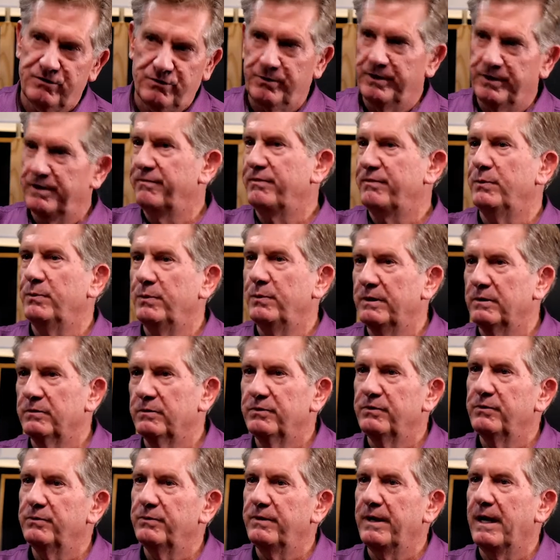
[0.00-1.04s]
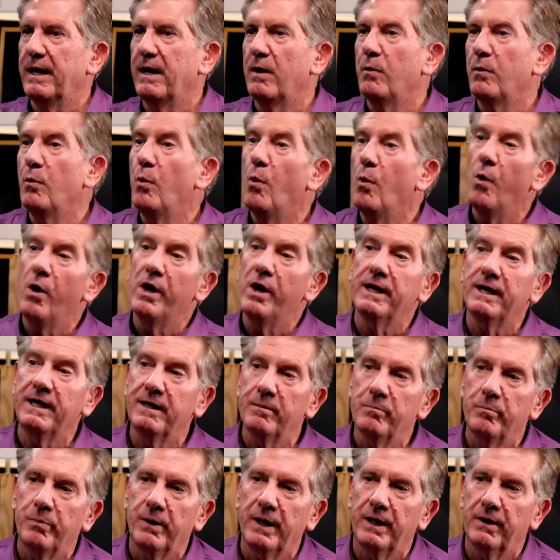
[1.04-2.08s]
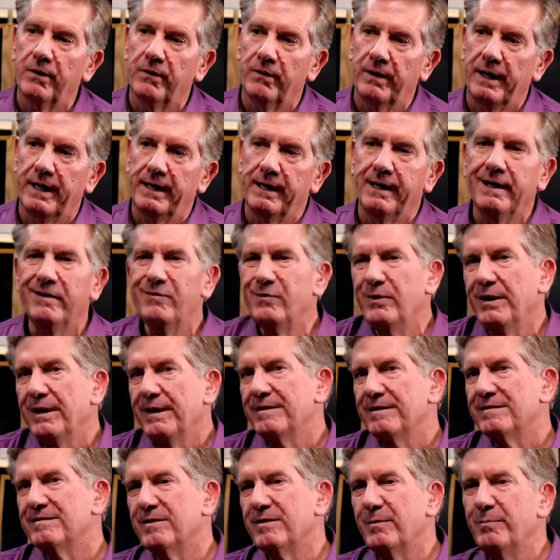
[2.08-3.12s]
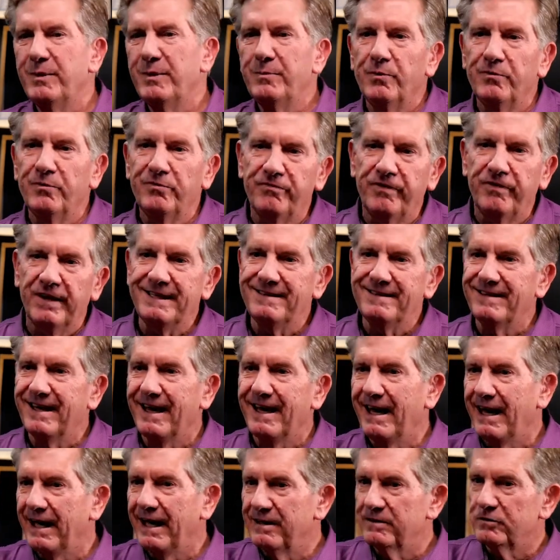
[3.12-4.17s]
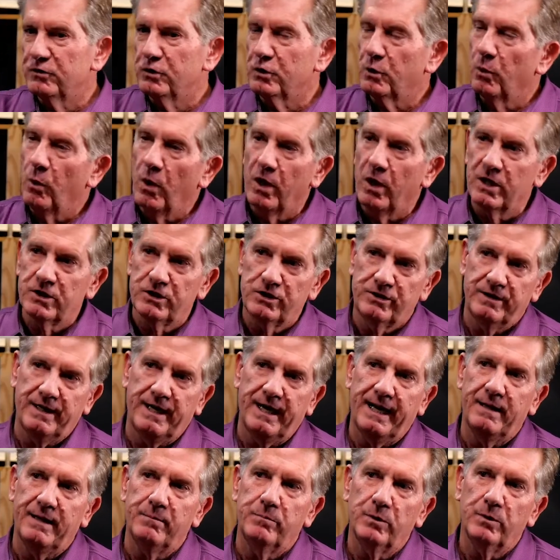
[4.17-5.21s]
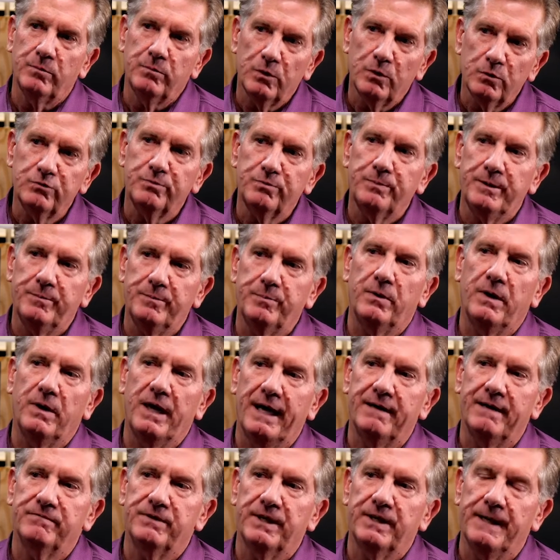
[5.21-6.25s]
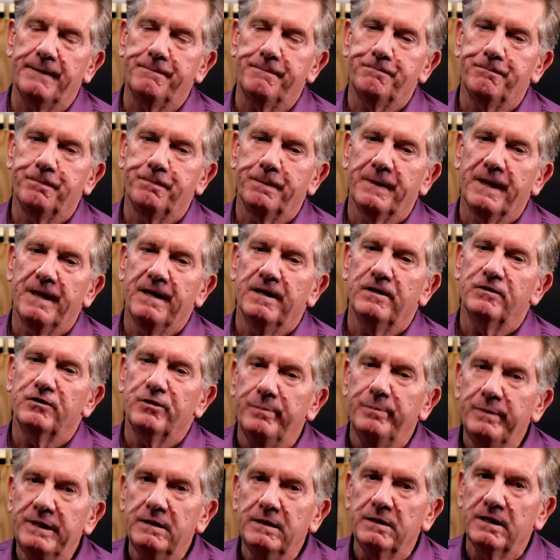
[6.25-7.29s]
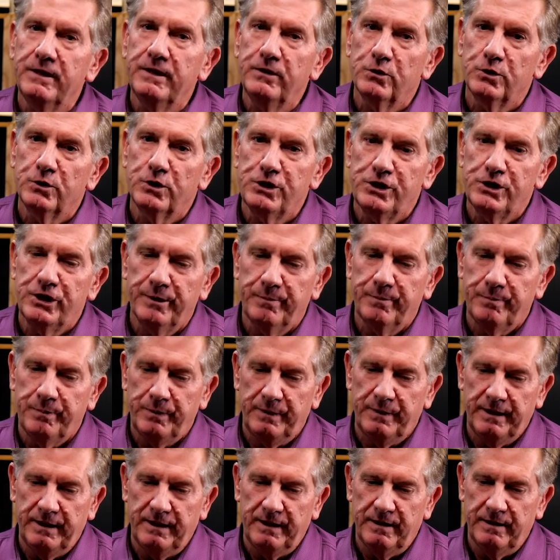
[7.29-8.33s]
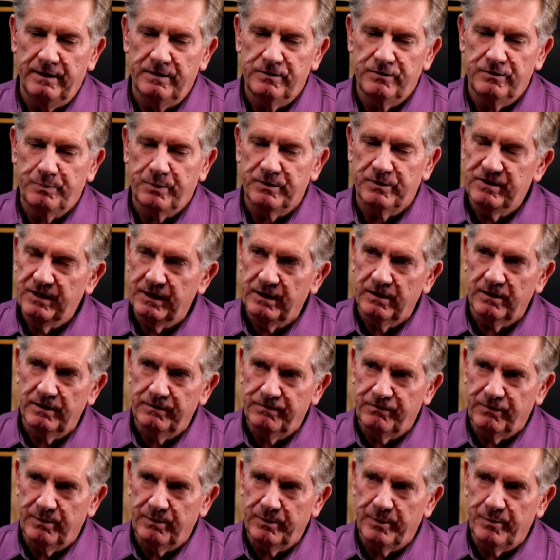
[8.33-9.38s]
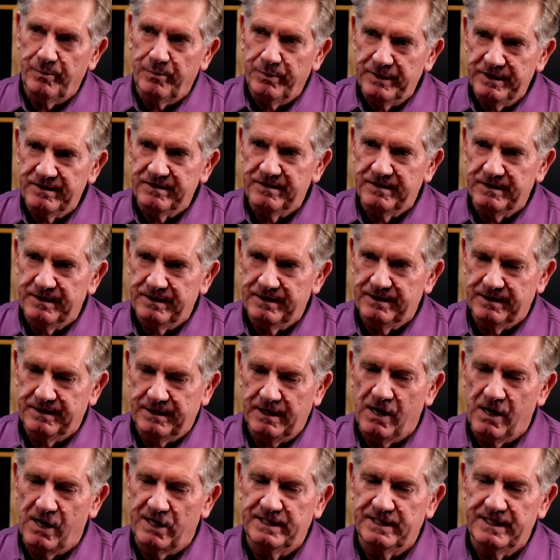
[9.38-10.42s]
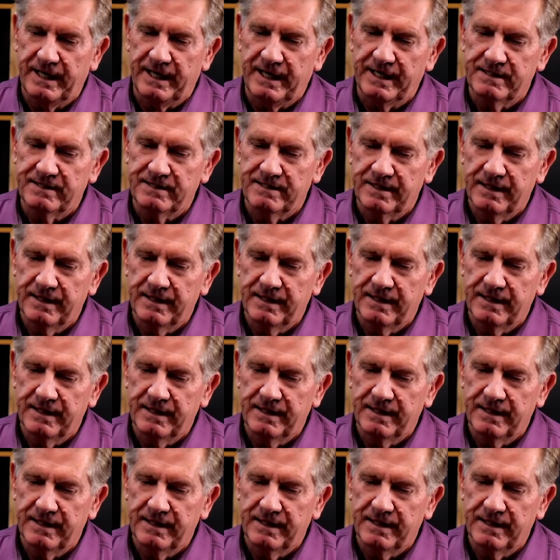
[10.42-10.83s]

if you will, to that. I want to get better at it. And some people fight that and squash that, but most people have that. To me, leadership is, particularly from a business context,